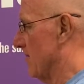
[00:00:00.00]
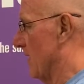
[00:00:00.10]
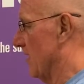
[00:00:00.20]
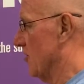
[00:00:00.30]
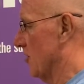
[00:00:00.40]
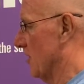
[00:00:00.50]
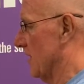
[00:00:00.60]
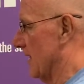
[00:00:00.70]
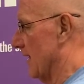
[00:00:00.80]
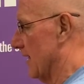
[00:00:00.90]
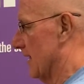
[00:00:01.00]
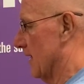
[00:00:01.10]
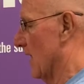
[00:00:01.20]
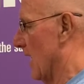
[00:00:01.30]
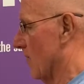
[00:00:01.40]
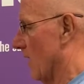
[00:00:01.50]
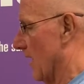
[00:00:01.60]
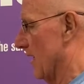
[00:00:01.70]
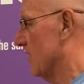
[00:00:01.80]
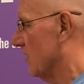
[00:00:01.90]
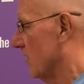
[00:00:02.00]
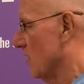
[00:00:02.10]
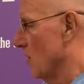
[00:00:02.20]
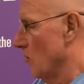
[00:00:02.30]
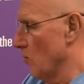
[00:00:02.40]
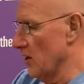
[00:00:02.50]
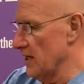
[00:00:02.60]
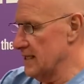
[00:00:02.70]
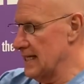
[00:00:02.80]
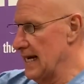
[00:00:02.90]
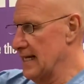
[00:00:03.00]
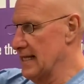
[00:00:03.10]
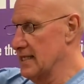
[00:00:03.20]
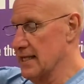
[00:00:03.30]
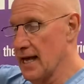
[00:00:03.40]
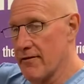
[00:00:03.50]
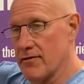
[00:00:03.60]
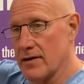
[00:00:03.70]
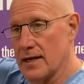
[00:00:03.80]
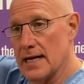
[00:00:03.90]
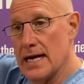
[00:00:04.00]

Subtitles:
by turning it clockwise, we're going to take this lever,